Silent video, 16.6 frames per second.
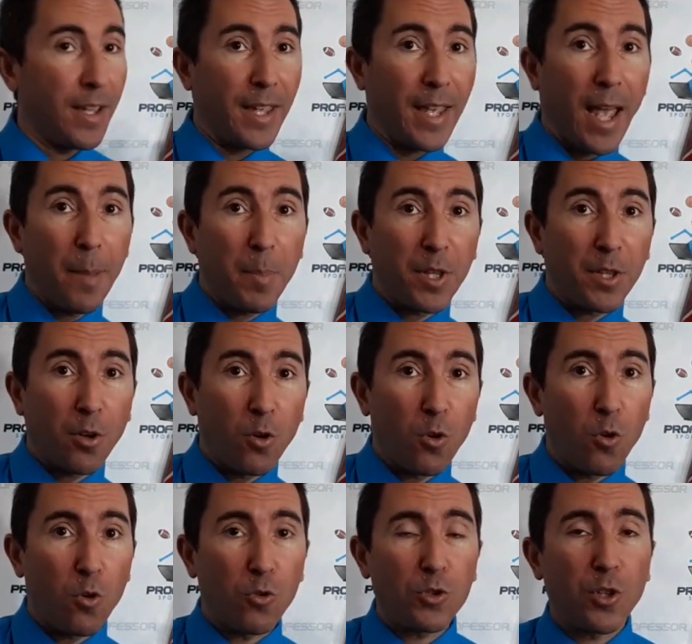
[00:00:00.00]

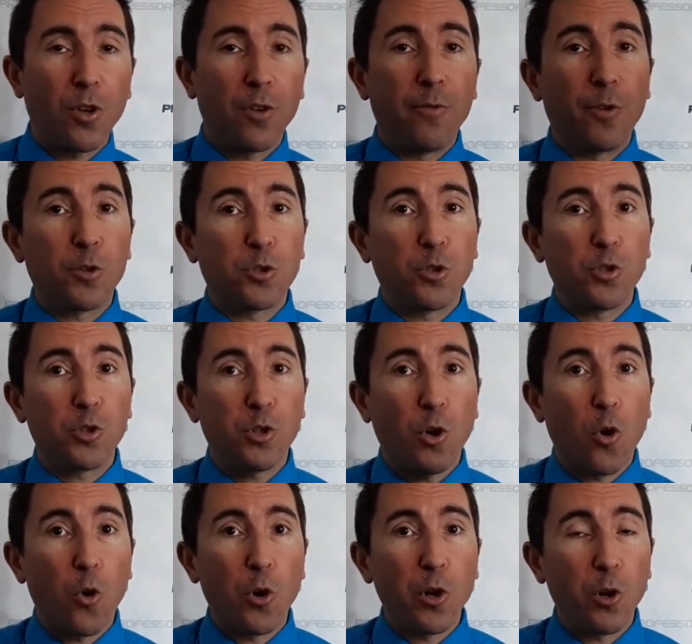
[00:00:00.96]
Capitals versus
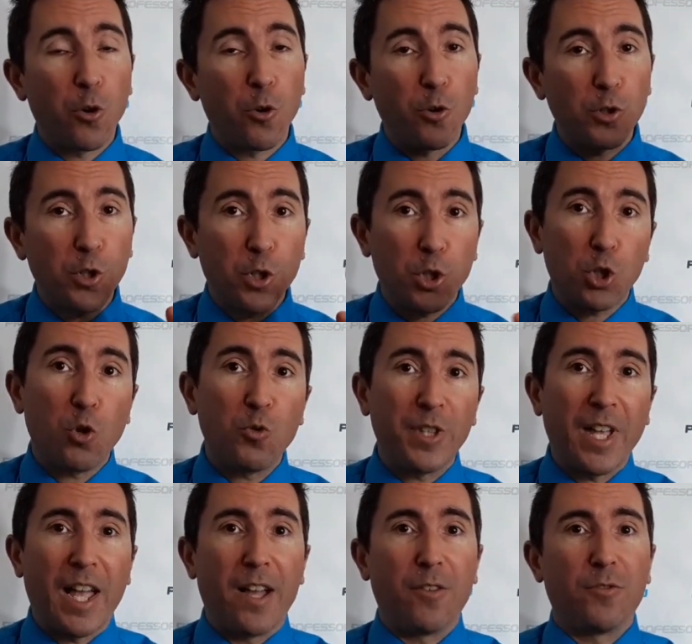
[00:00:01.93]
Oilers
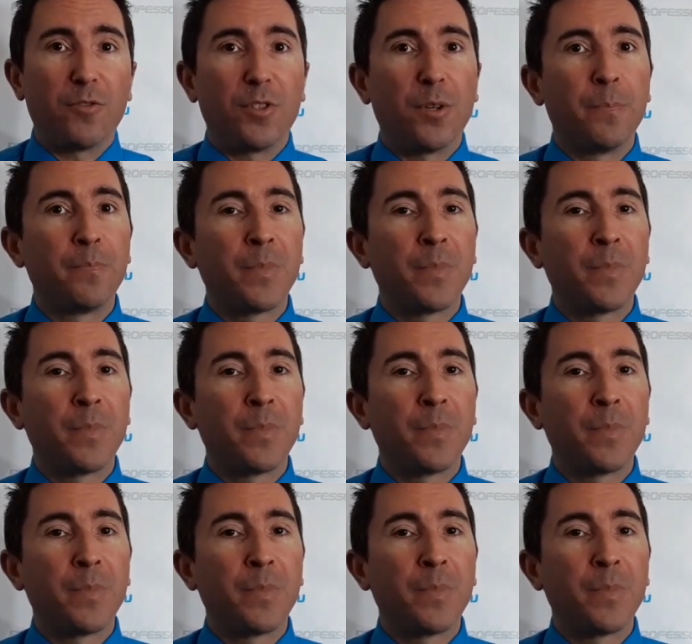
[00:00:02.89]
showdown.